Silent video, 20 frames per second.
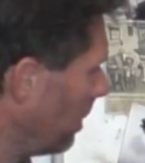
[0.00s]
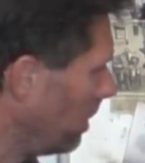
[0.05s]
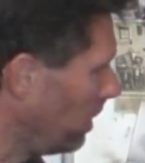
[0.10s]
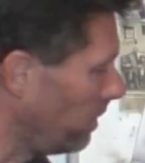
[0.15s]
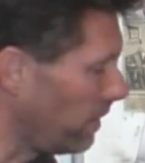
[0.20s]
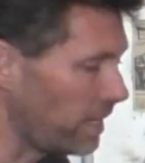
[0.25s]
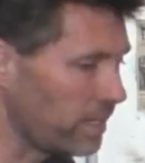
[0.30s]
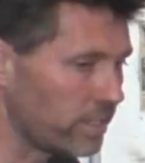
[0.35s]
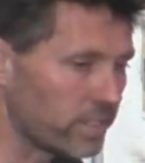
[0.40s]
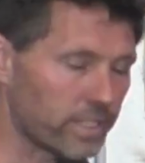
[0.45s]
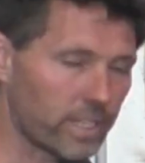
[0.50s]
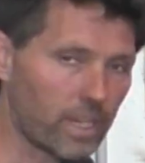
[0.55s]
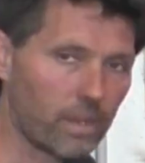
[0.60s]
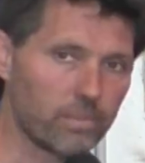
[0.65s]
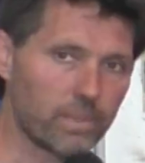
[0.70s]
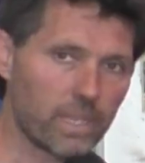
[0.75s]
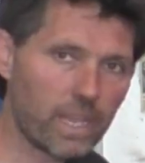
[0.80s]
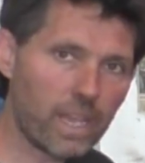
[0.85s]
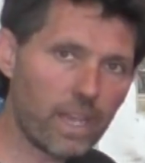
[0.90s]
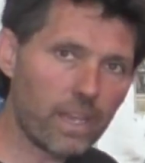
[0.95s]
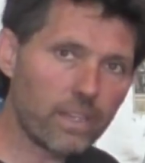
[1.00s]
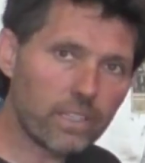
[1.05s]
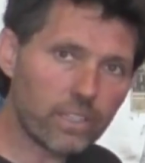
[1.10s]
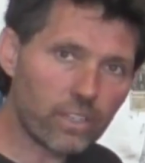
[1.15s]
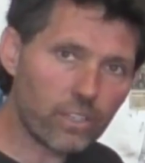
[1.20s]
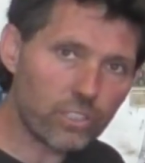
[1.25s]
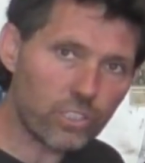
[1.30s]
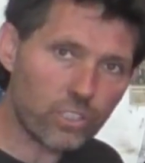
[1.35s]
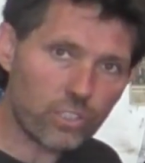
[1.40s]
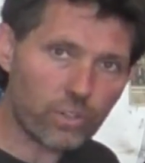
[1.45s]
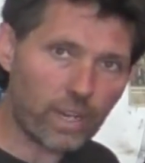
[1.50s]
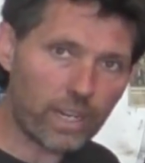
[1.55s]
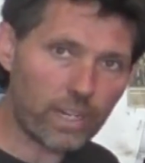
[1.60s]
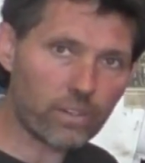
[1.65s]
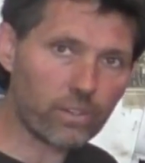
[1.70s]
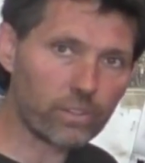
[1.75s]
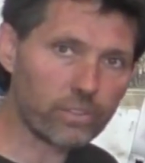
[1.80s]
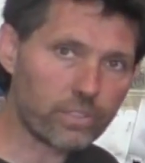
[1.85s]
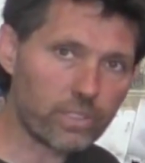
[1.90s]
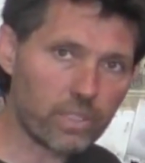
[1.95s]
and they just come down and go straight
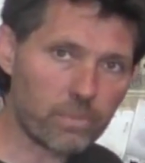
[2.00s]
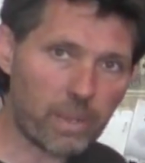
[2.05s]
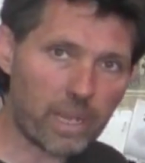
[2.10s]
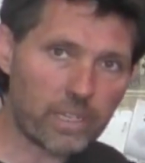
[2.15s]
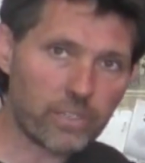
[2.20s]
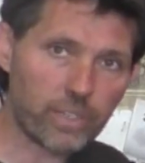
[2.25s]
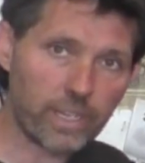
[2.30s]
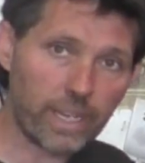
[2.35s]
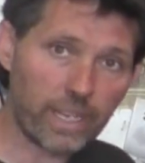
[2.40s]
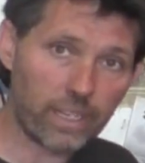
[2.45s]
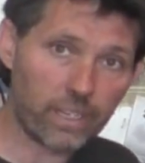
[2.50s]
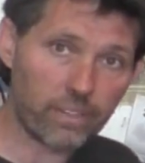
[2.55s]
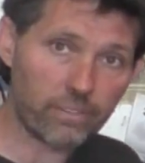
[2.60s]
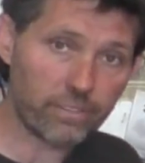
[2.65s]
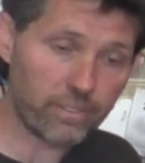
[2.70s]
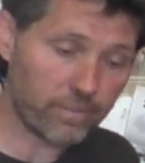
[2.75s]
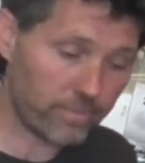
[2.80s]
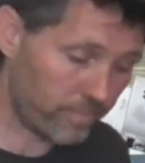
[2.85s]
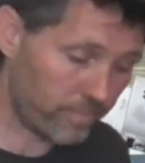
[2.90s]
across to the battery negative.